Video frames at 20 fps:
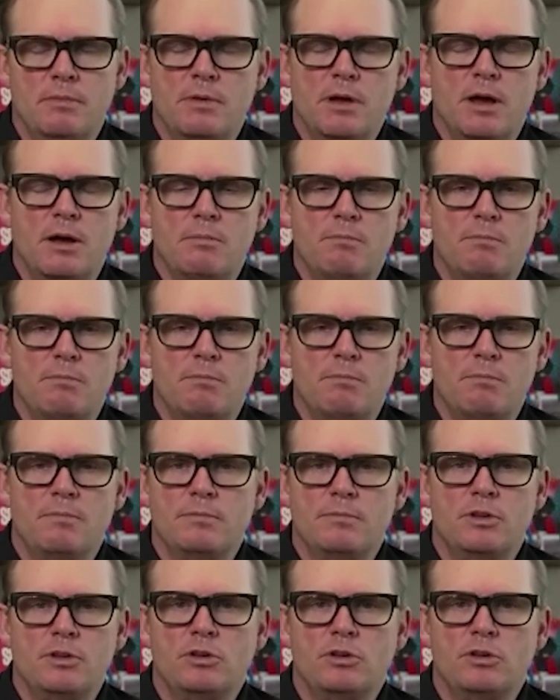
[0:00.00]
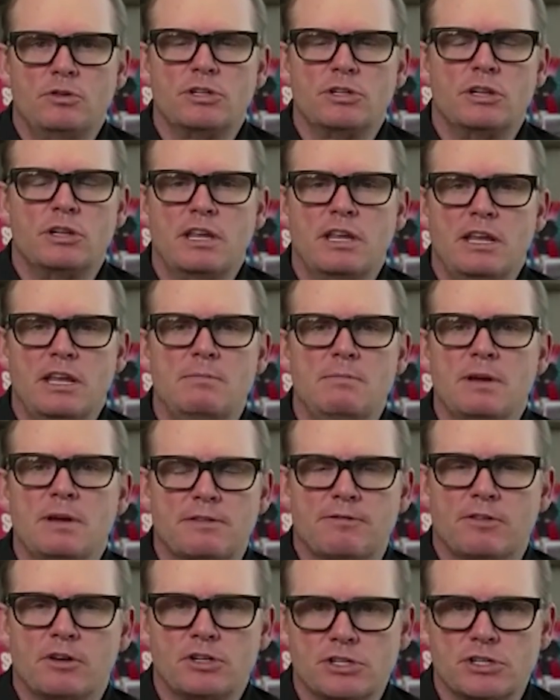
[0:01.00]
uh, using the
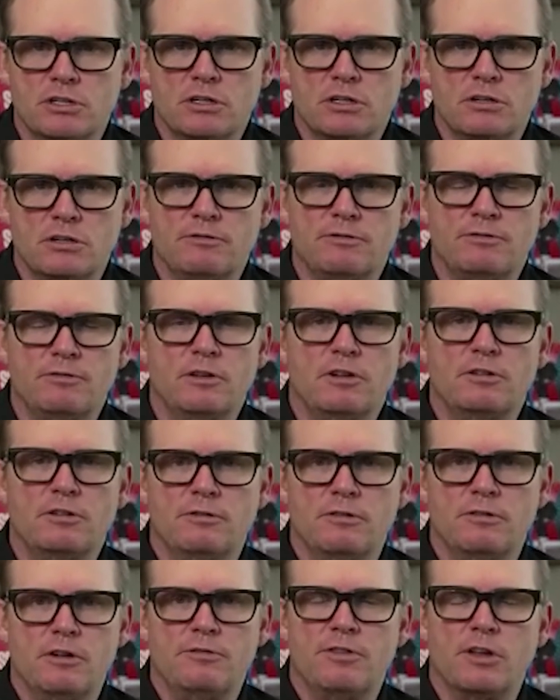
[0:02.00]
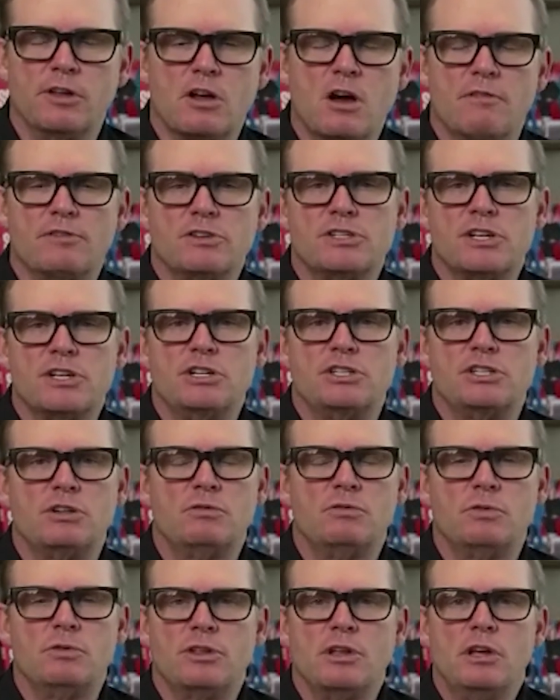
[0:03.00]
E-Myth version of, of, of the
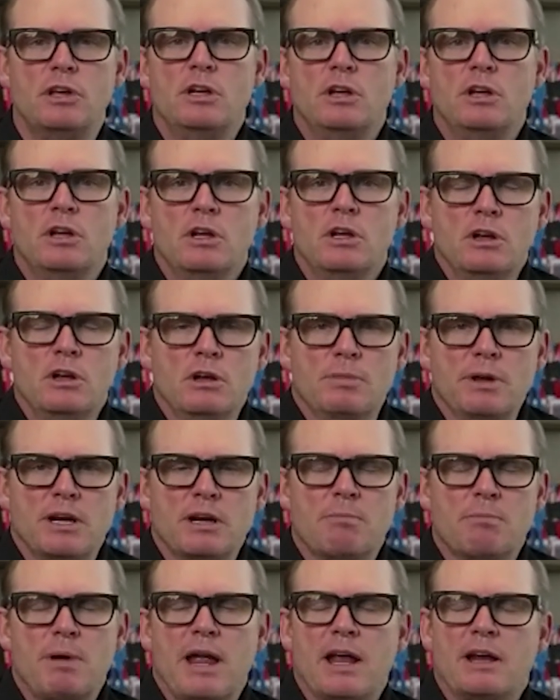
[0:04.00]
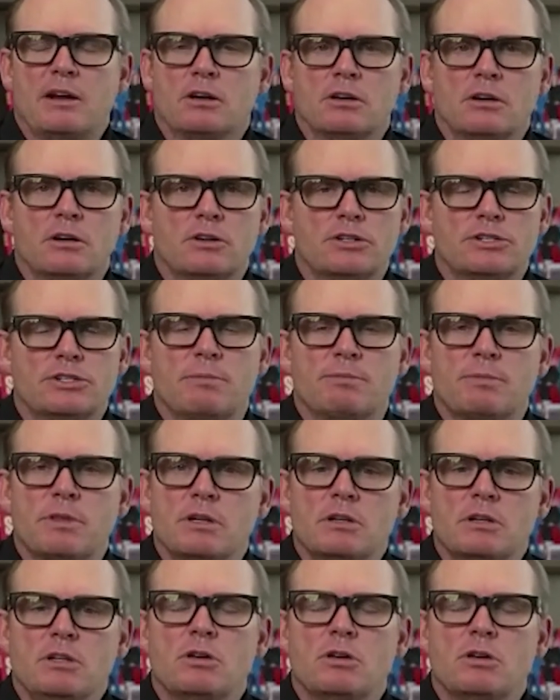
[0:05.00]
conversation with being a baker or something.